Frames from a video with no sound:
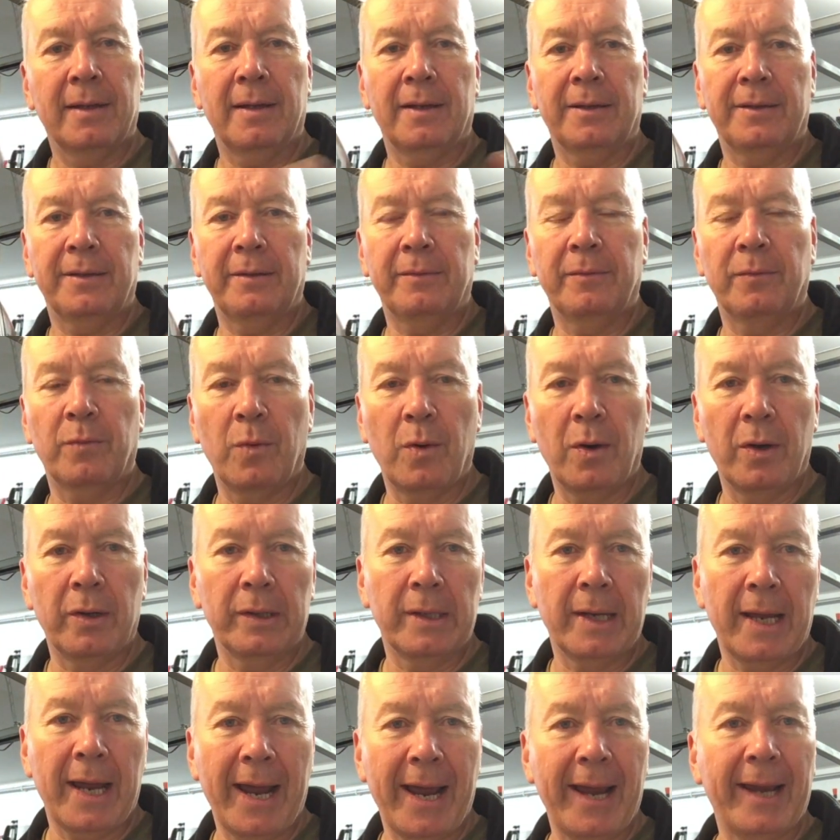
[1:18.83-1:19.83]
I didn't
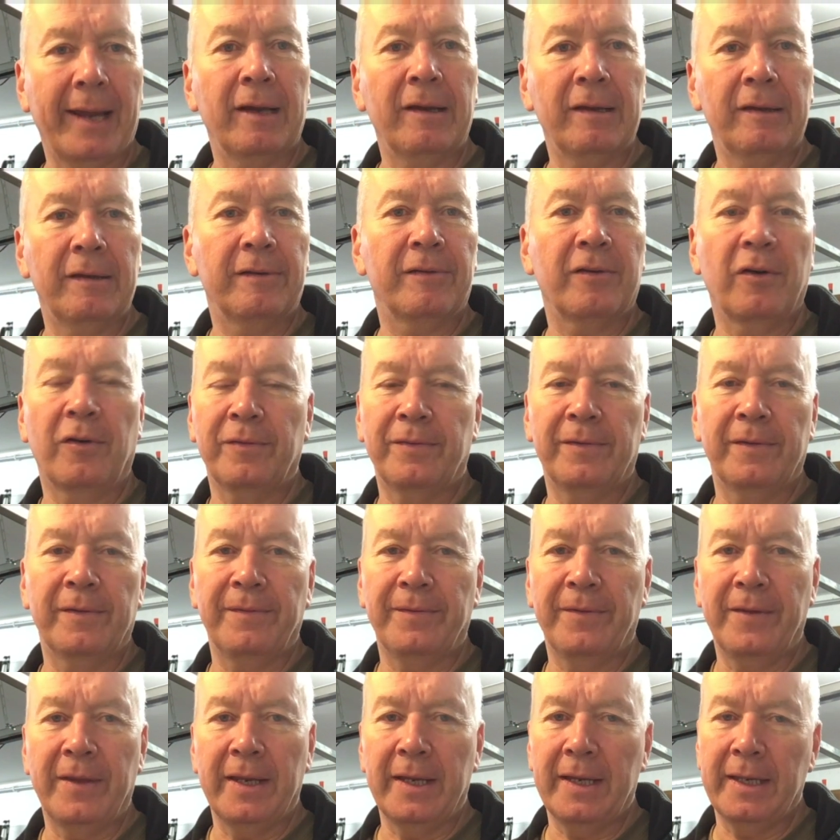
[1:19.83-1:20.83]
want hangers off
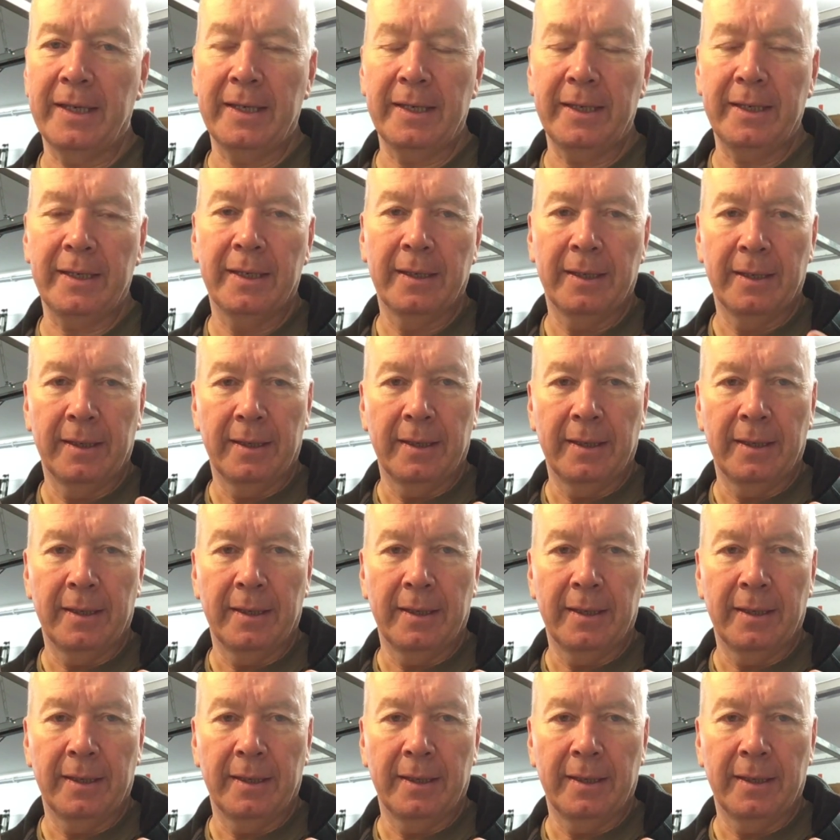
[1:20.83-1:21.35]
of the